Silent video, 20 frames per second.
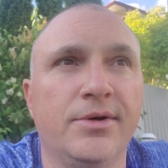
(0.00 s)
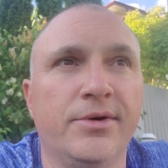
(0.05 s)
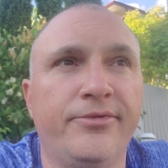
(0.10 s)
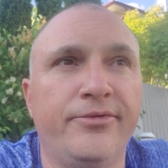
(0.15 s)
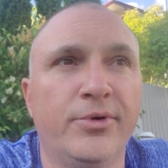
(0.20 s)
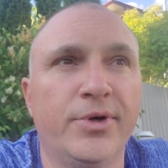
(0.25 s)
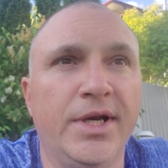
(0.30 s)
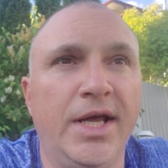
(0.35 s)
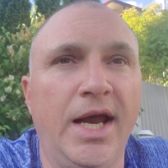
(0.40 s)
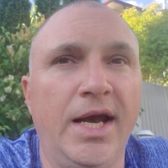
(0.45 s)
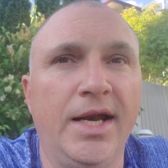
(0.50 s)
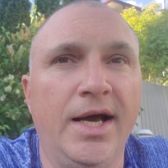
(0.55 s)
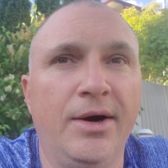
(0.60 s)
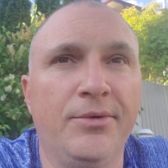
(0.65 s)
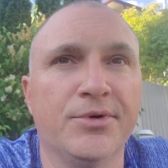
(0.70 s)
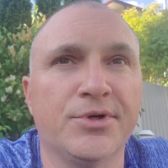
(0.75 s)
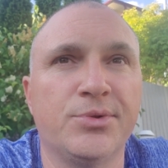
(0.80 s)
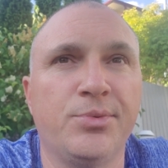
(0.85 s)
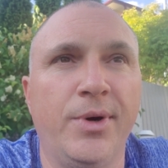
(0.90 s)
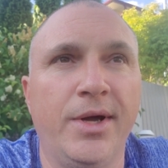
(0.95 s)
48
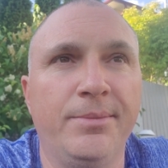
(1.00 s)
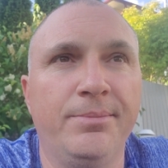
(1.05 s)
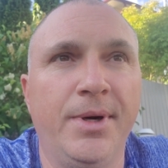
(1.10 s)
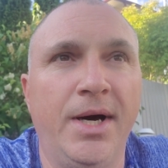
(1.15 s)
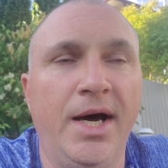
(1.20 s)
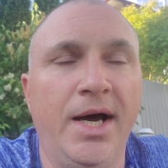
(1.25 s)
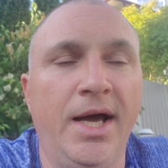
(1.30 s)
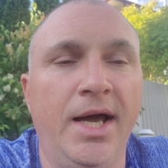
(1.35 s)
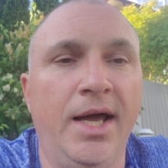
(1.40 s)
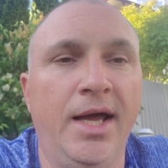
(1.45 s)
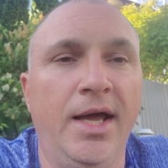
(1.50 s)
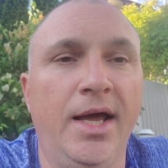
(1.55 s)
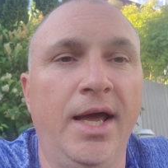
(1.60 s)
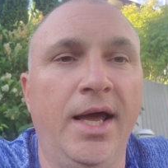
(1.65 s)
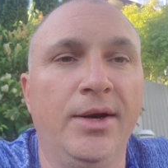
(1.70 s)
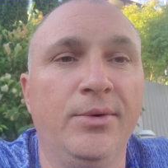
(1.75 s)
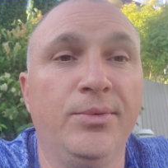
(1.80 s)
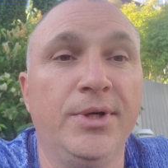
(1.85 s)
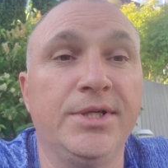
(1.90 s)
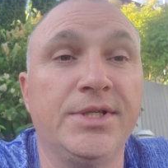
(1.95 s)
hours went by,
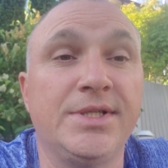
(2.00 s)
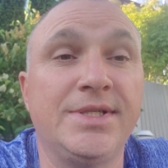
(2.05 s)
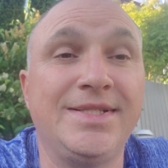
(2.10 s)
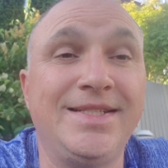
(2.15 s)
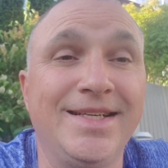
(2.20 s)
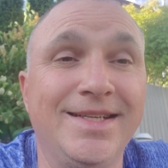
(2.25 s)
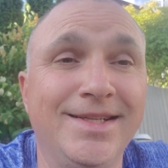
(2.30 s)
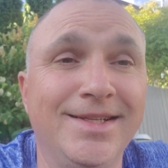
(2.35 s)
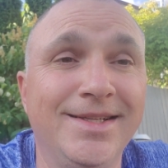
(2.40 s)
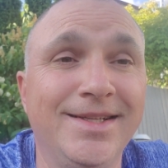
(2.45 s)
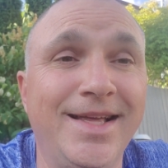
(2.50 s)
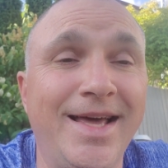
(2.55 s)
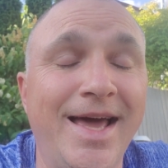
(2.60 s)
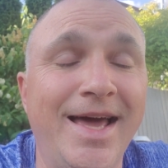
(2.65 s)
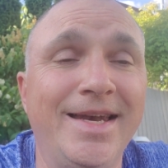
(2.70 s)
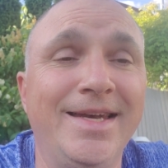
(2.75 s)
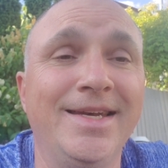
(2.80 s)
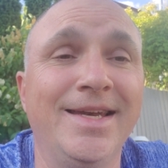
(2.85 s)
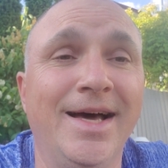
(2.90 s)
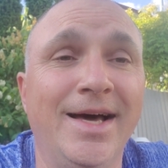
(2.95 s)
and we still
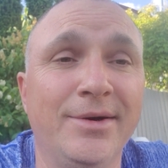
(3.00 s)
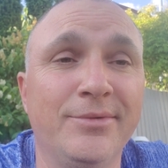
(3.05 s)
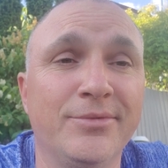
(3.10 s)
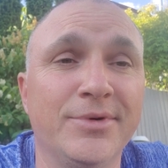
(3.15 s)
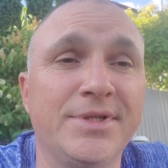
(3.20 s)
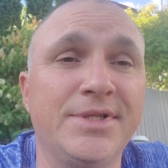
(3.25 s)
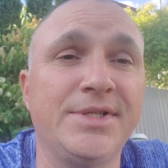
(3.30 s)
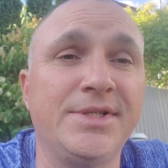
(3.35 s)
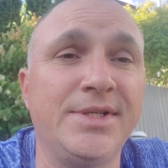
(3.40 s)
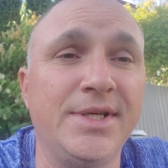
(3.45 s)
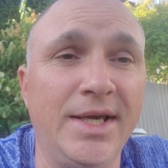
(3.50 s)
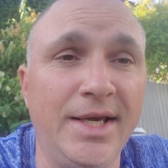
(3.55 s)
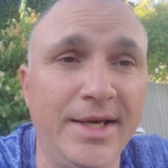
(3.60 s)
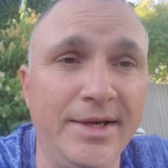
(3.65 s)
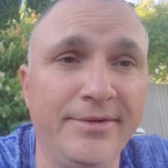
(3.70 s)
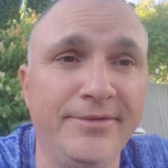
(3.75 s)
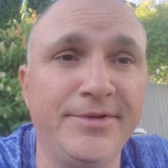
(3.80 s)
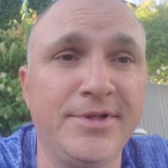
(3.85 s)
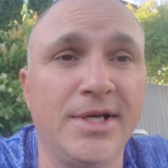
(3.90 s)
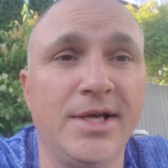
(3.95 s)
had not
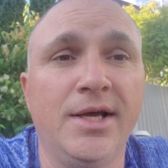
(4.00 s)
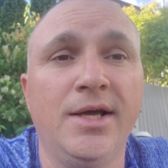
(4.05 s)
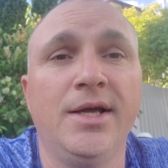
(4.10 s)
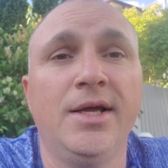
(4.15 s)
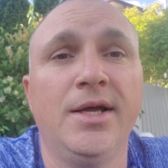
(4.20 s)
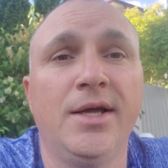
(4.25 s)
received